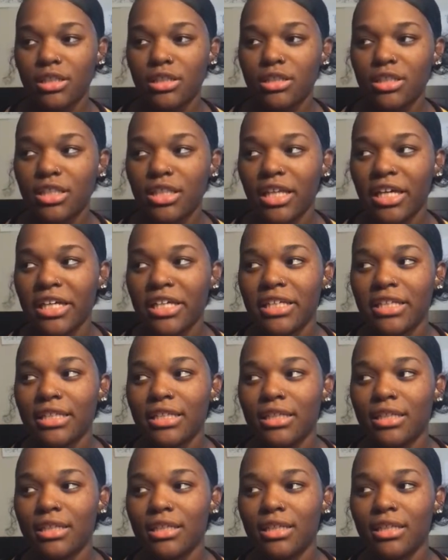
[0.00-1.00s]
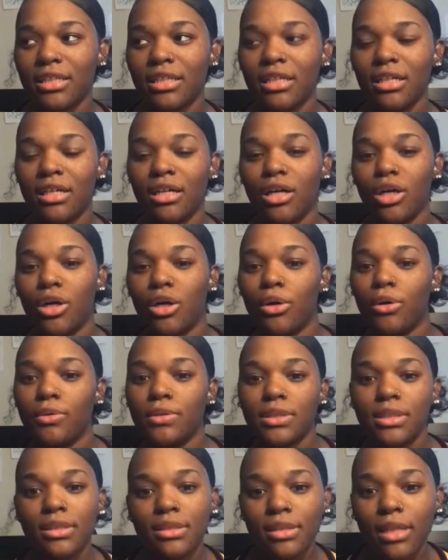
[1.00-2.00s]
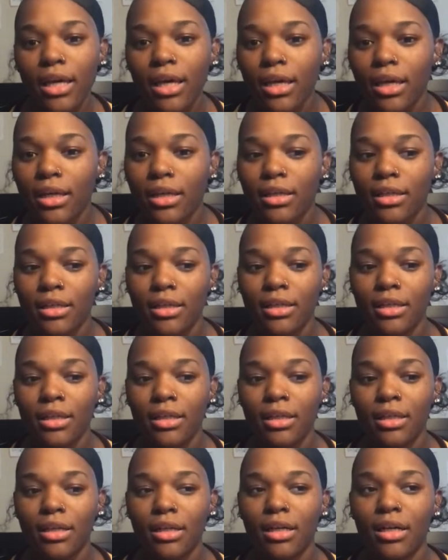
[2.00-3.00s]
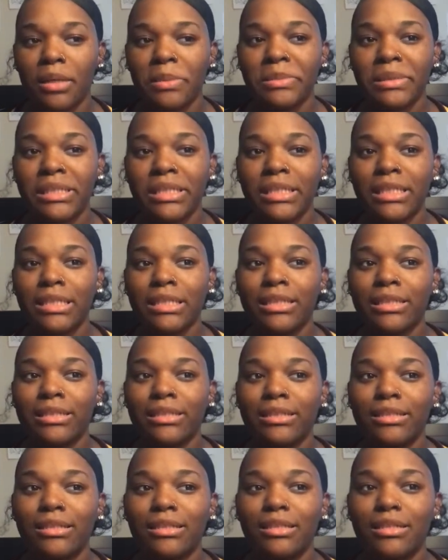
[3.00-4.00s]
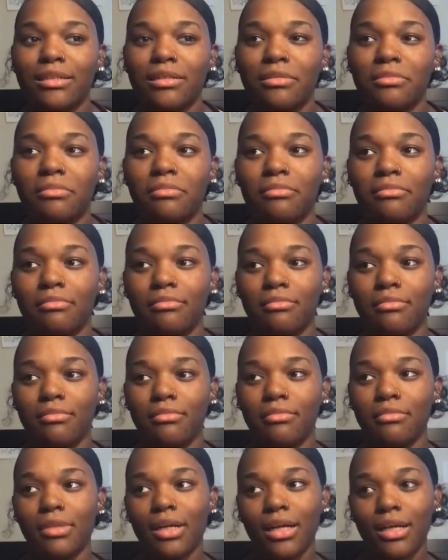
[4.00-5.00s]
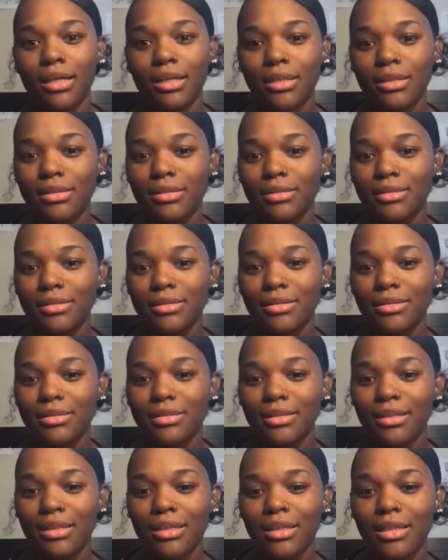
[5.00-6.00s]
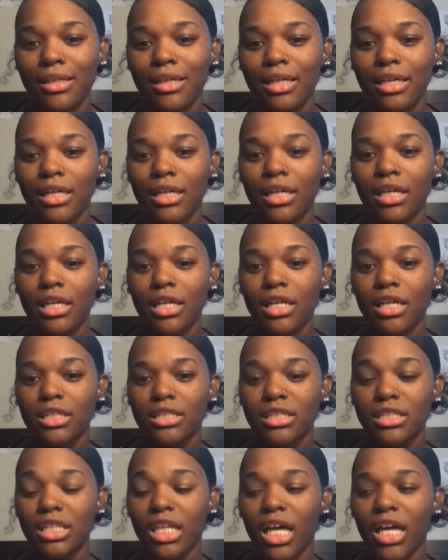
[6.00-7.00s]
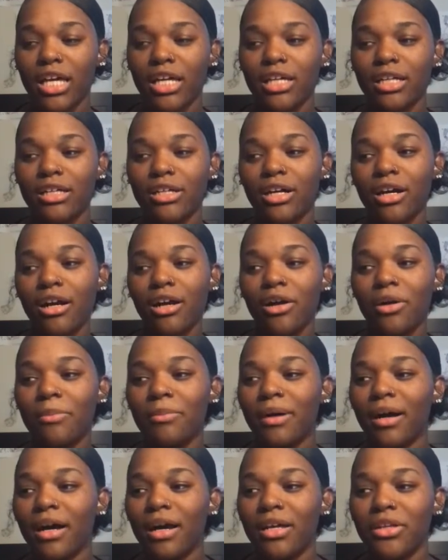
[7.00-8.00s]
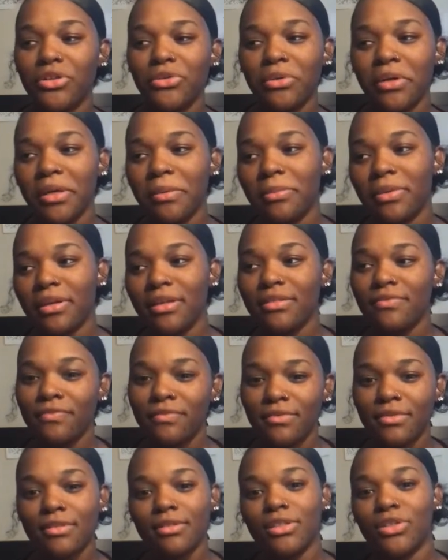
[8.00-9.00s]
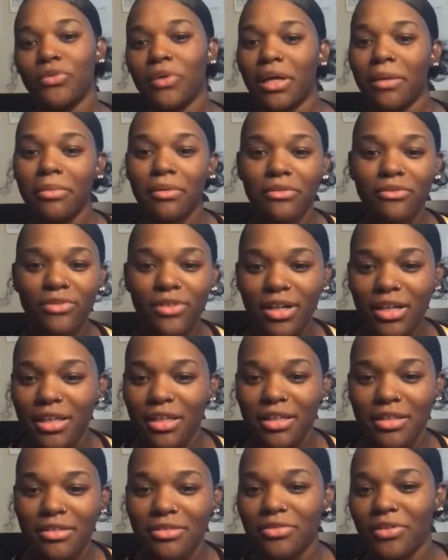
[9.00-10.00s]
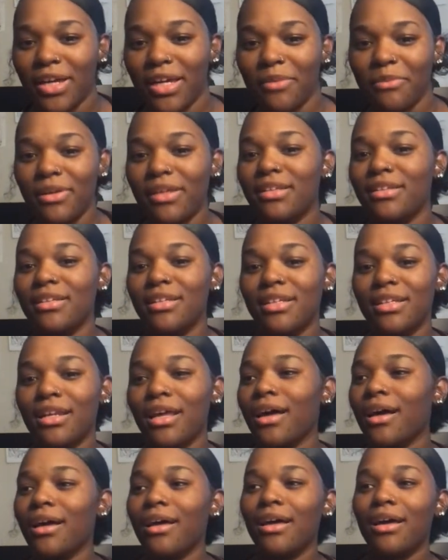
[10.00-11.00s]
She like, whose is that? I'm like, mine. And she like, girl, bye. You ain't been fucking. You ain't been da-da-da.